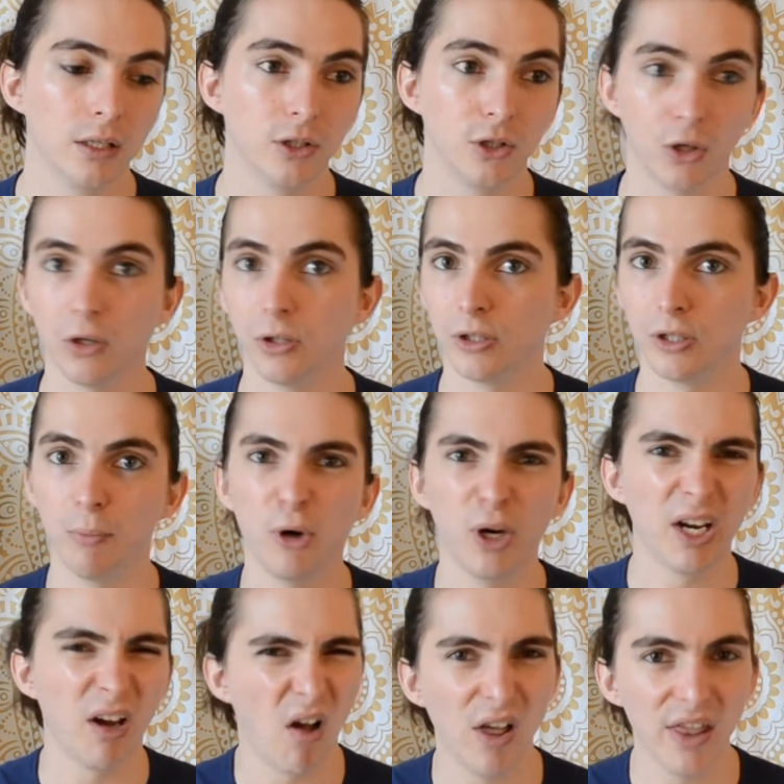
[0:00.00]
dirt,
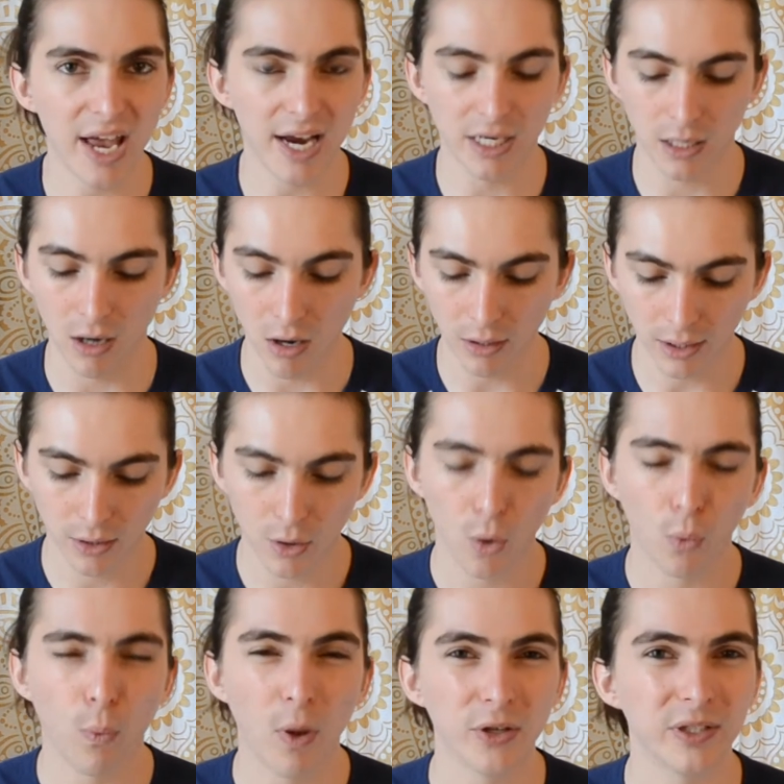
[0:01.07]
debris, all that gunk,
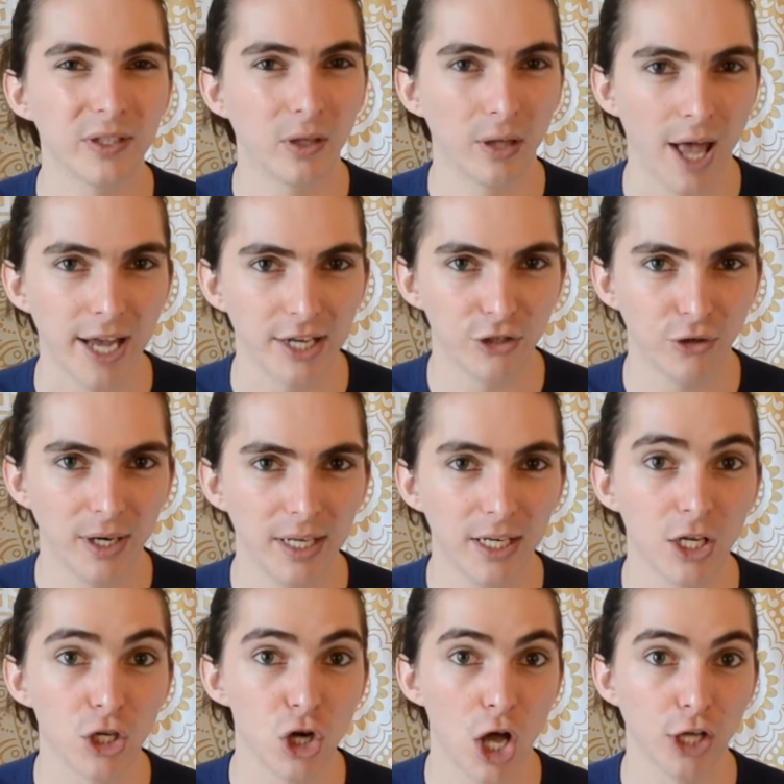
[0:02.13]
while still hydrating
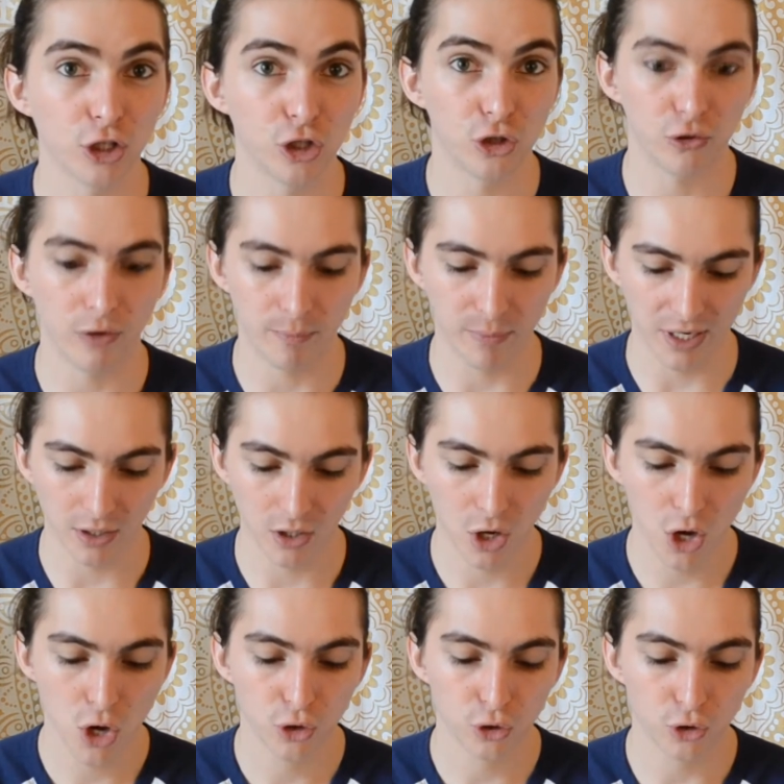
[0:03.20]
and not stripping.
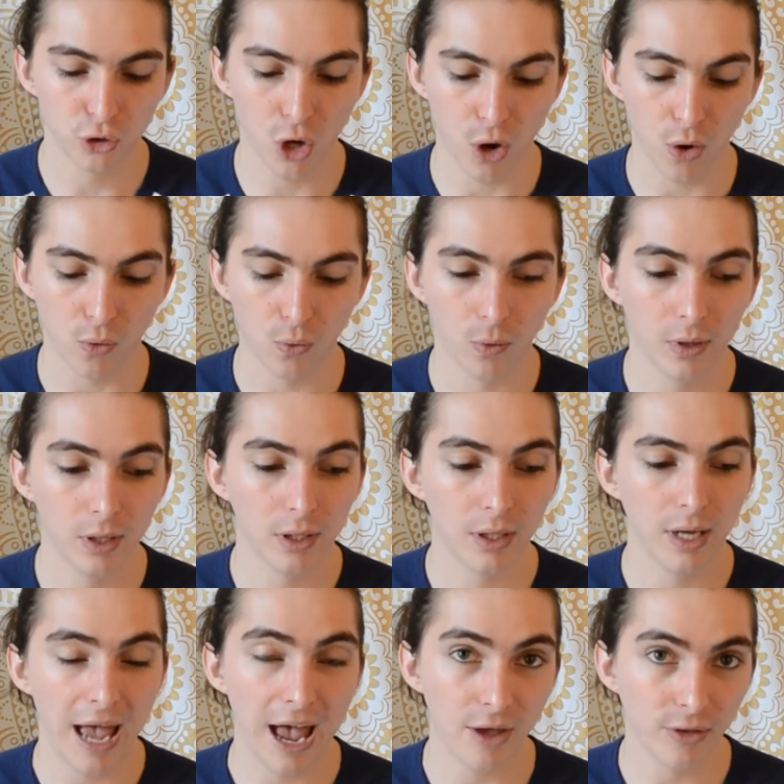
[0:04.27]
So,
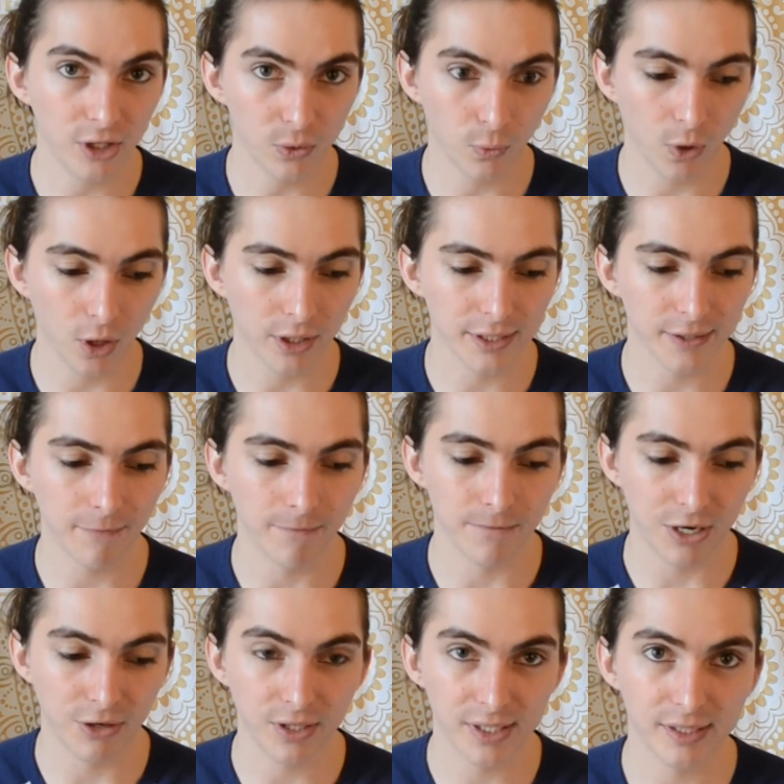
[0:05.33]
how this works,
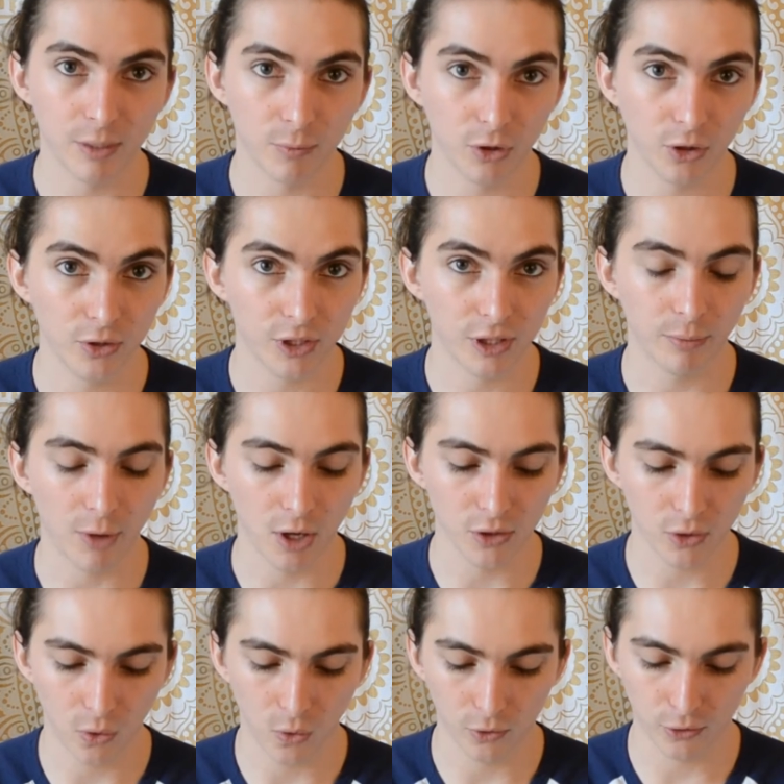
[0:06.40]
very similar to the Pond's
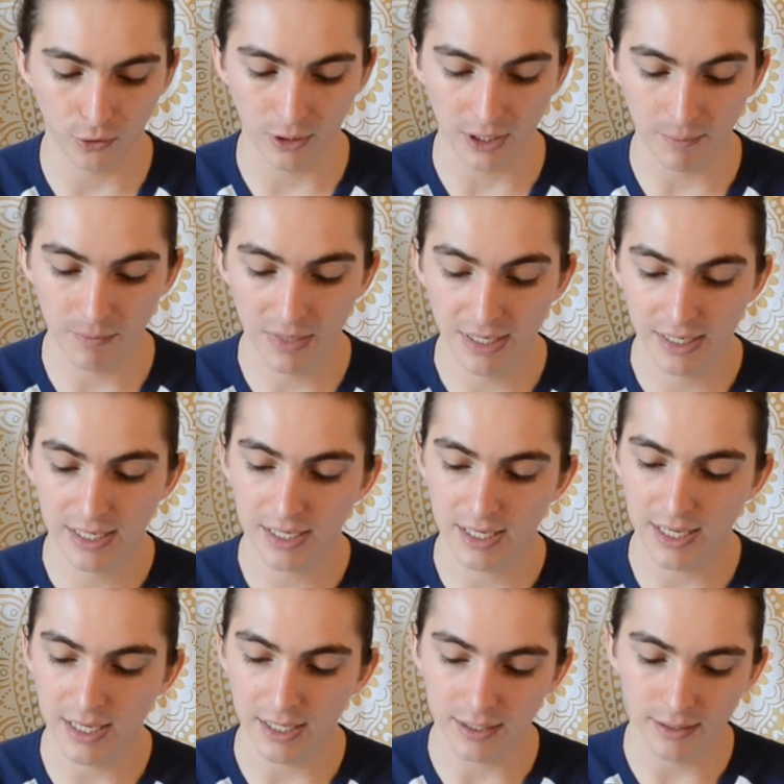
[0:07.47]
cold cream,
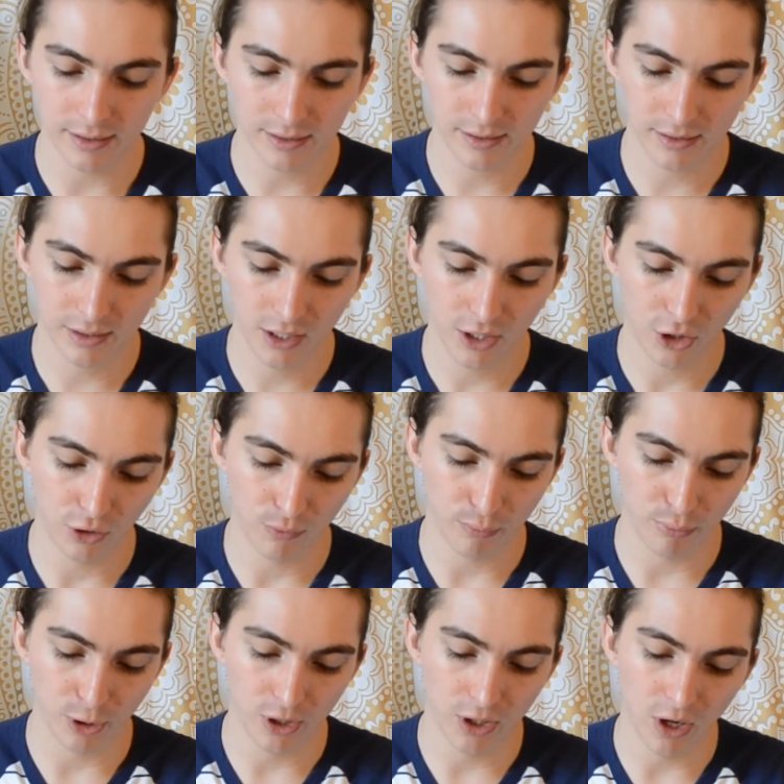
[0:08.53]
is
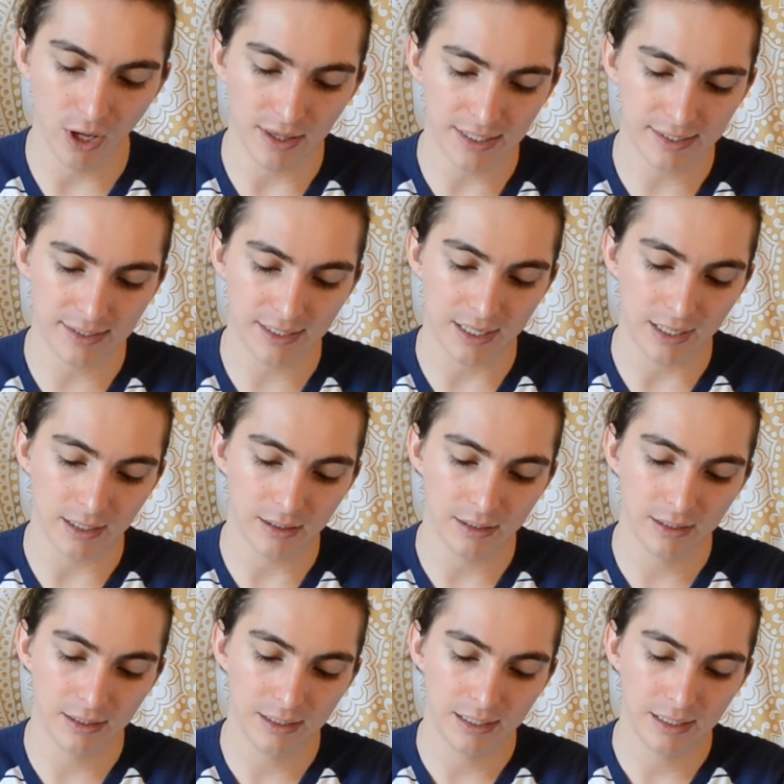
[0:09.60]
put it on the skin,
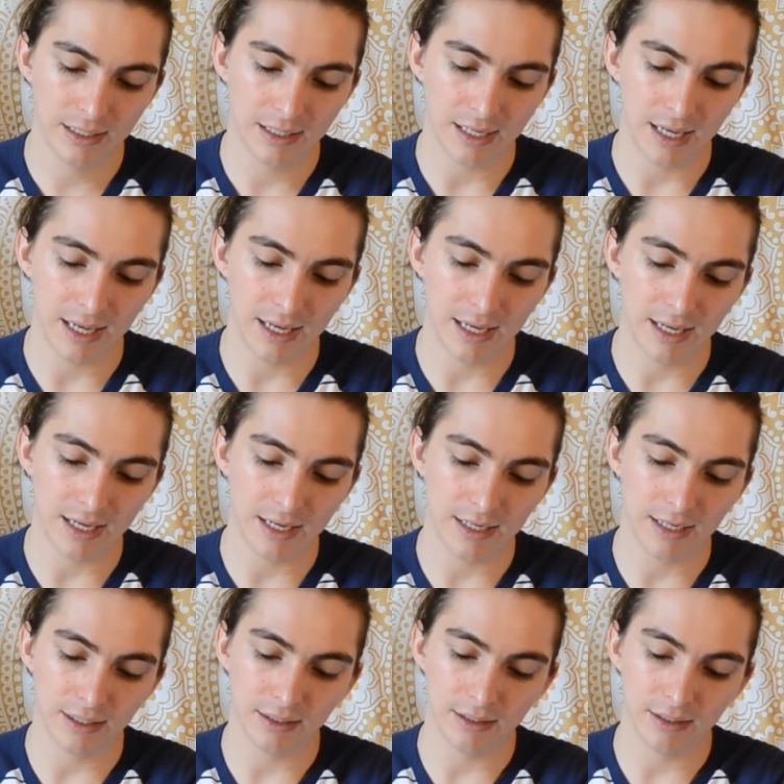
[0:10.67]
and